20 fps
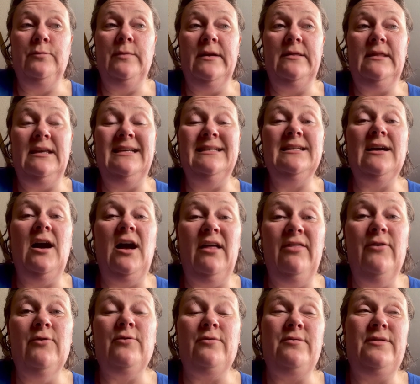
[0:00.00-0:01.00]
but these
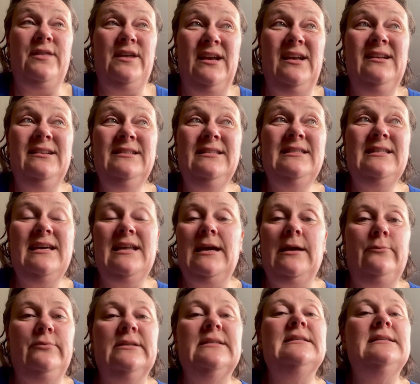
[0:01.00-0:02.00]
other things that
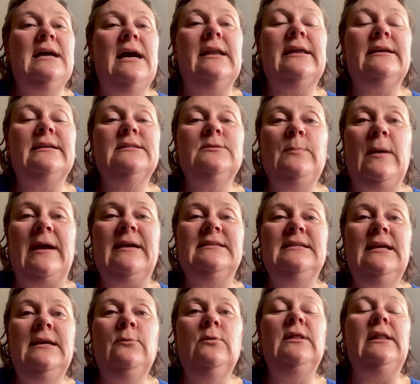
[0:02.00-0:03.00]
I was not
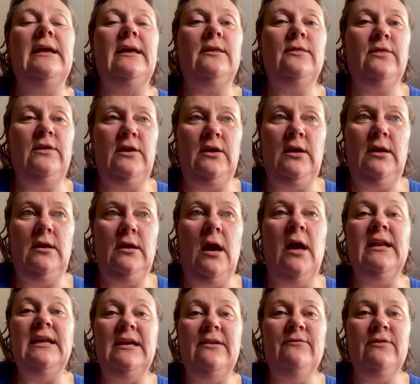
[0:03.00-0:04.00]
expecting, like the
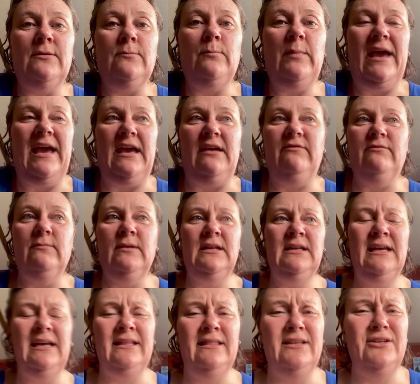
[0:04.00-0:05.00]
uneven
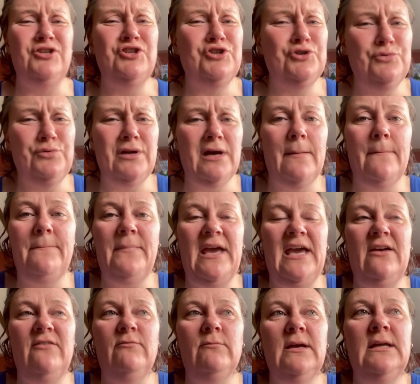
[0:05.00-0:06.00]
pavement and the chewed up
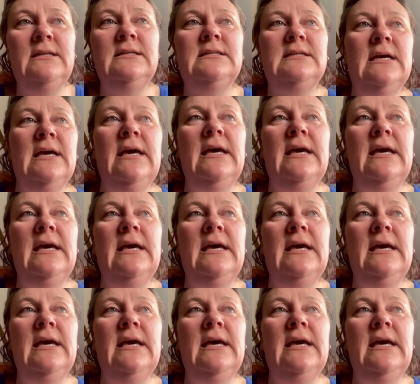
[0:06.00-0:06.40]
pavement.